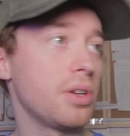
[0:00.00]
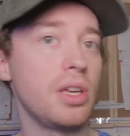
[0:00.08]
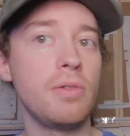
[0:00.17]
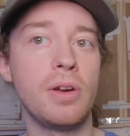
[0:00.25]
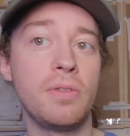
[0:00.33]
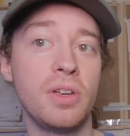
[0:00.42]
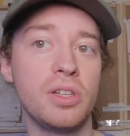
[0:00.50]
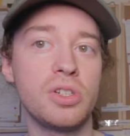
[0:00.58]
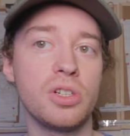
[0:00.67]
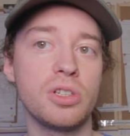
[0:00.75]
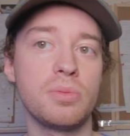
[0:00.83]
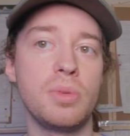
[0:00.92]
even if it's
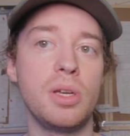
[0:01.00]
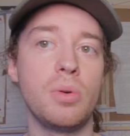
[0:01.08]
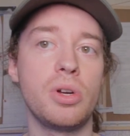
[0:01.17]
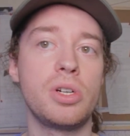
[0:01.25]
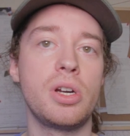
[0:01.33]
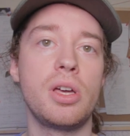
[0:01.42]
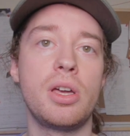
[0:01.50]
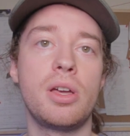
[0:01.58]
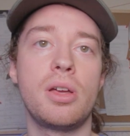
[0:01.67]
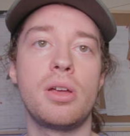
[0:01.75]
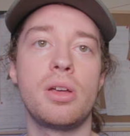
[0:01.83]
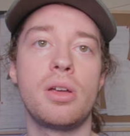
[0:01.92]
just me watching it.
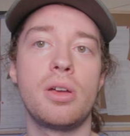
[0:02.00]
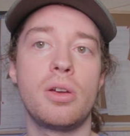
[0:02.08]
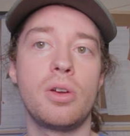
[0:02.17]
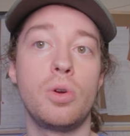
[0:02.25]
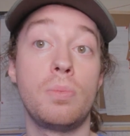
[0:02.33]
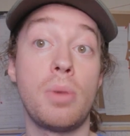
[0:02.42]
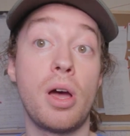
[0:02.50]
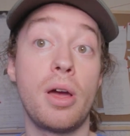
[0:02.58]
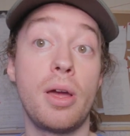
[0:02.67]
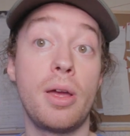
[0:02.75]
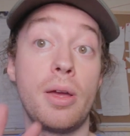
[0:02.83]
Goodbye.